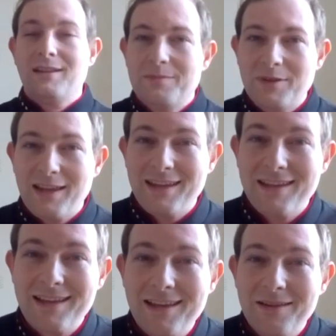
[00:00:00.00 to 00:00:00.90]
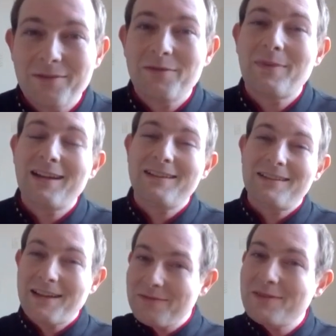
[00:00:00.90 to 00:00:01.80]
But there you go. We've mainly
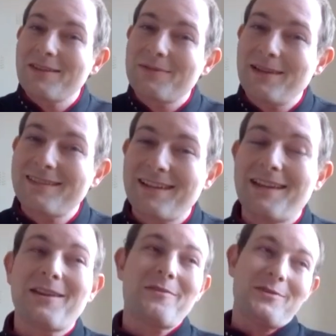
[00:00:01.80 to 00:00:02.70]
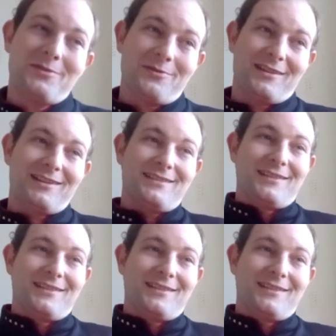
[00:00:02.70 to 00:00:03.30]
done that for the swing technique. I hope you enjoyed it.